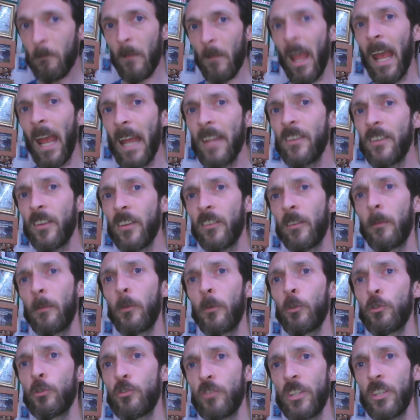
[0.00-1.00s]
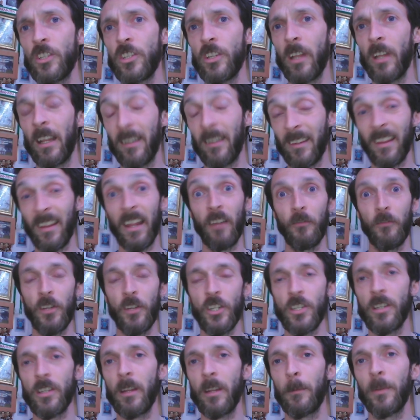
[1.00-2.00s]
into some of those into that
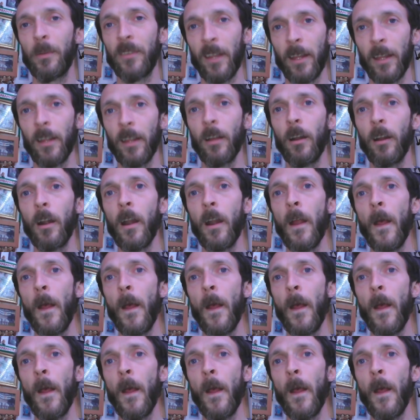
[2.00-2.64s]
region in particular.